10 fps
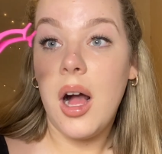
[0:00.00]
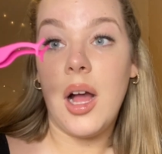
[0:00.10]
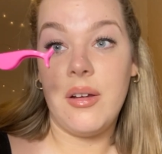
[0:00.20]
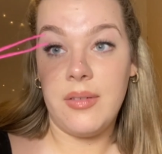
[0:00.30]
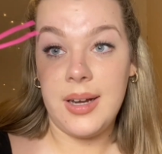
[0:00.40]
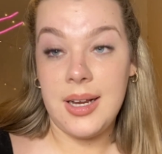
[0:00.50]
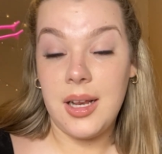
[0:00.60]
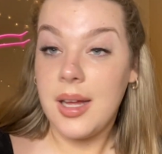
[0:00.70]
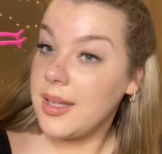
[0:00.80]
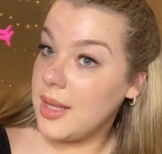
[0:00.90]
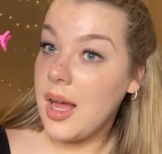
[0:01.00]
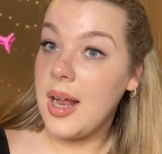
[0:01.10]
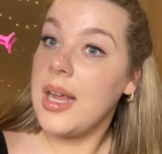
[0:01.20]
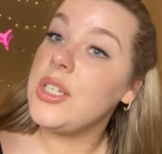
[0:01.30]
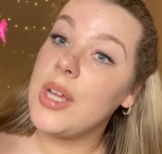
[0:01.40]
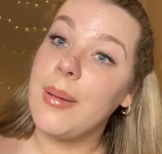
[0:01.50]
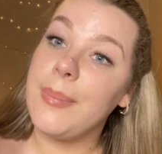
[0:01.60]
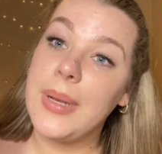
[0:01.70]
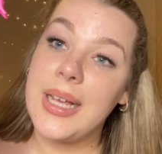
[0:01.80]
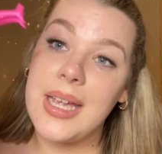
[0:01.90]
I really like the eyelash
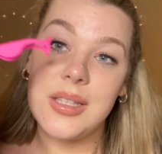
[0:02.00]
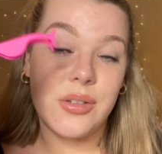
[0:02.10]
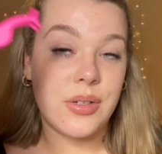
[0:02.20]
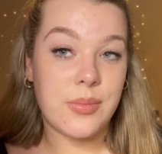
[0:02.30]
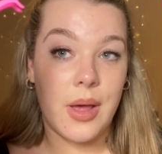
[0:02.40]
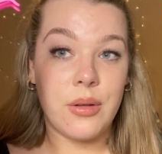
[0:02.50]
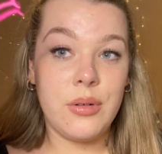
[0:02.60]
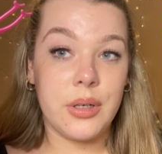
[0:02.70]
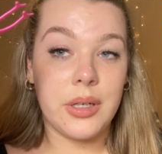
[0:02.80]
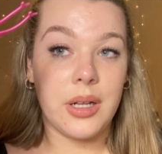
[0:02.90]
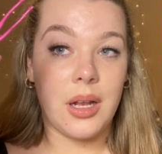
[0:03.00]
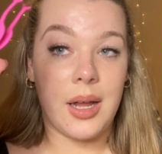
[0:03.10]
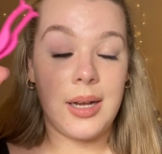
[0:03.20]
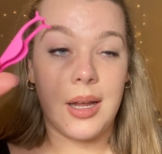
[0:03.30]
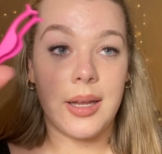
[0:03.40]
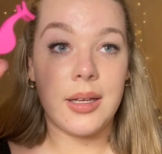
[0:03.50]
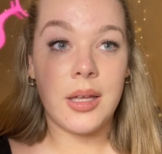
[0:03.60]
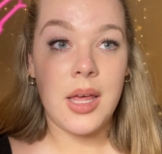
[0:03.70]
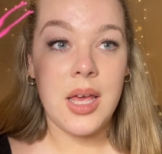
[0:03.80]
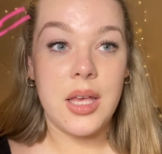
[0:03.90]
applicator as well, not gonna lie, like,
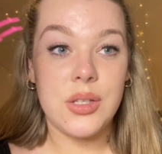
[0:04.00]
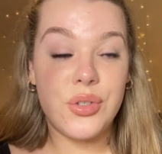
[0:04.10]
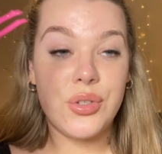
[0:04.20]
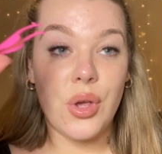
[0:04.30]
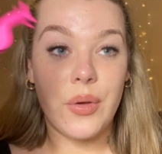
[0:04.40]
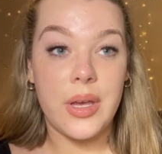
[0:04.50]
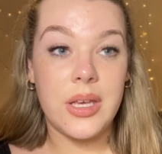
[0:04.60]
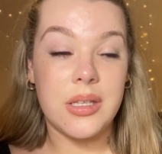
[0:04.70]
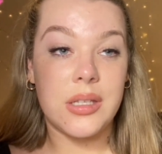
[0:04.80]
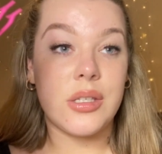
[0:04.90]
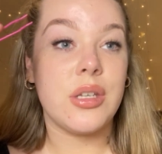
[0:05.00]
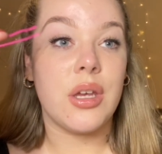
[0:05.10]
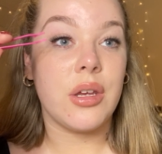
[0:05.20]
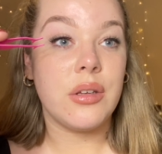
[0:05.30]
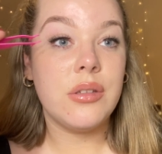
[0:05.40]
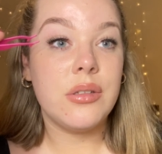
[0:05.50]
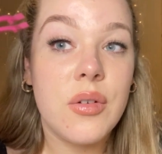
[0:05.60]
so easy to use.